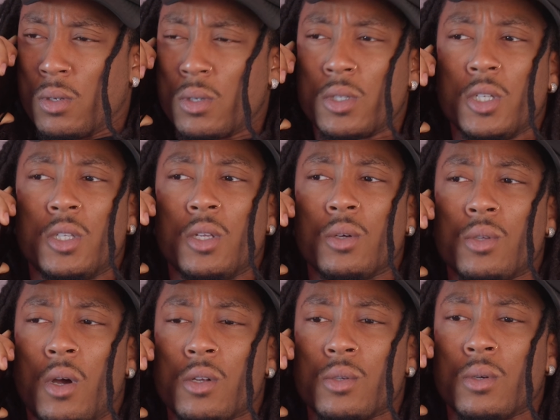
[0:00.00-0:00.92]
She still
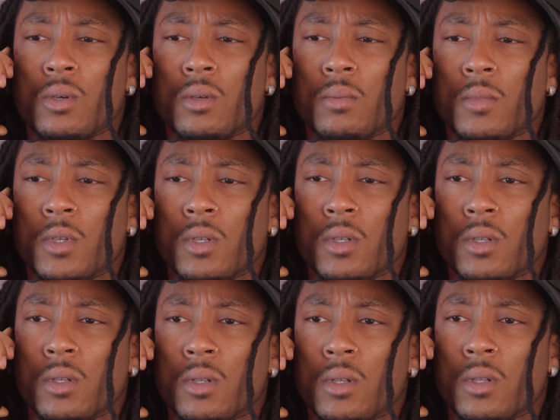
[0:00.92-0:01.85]
talking to him?
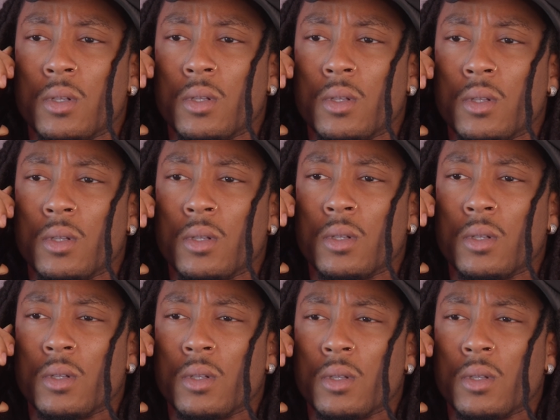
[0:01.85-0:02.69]
Bro, no, they're not